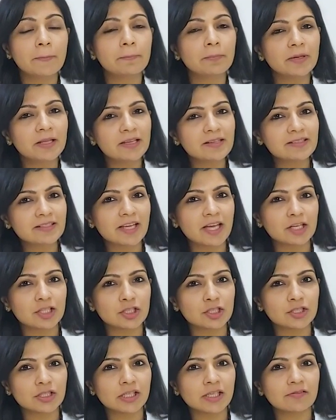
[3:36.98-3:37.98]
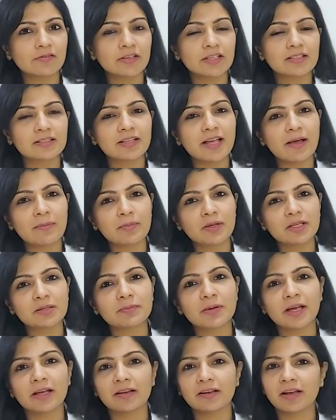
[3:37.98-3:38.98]
please get yourself
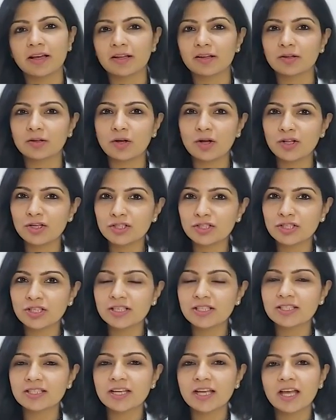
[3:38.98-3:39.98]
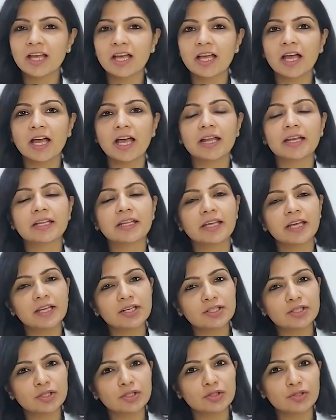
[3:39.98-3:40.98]
examined by a gynecologist and
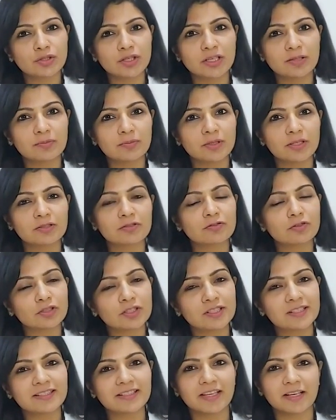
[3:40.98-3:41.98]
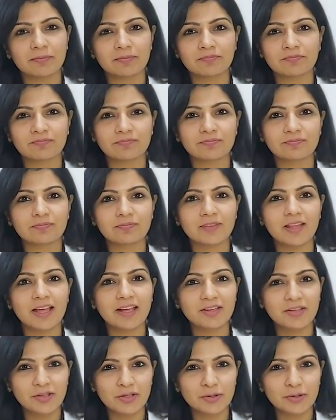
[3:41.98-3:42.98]
get your treatment for the same. Thank